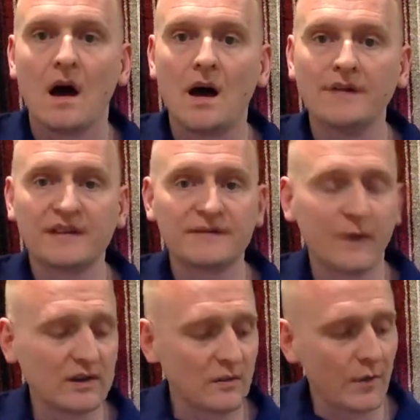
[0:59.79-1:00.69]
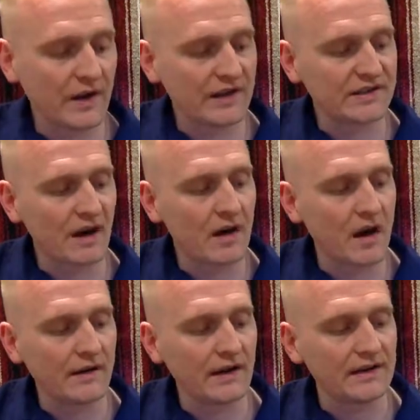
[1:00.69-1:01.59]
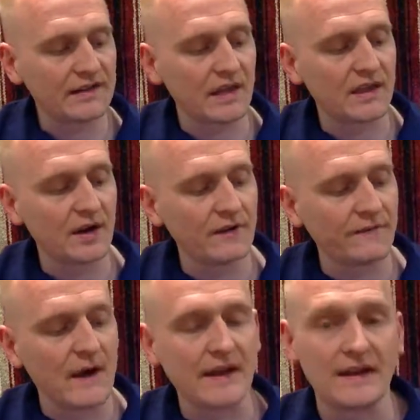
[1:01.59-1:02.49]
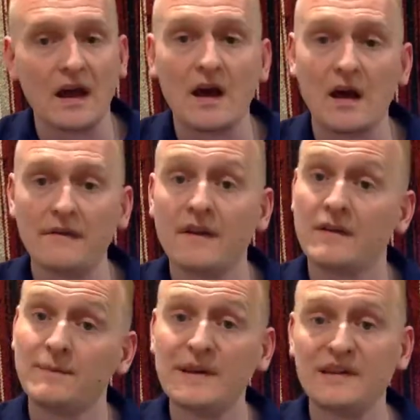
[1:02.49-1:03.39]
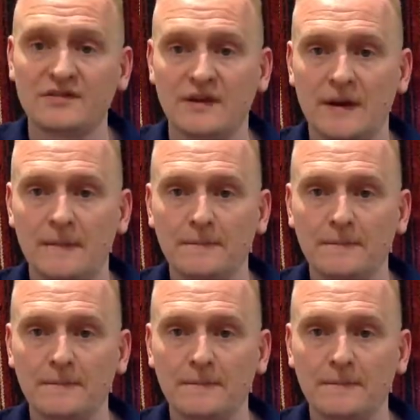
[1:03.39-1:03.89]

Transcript: This first one we're going to start on is the 3rd fret of the B string.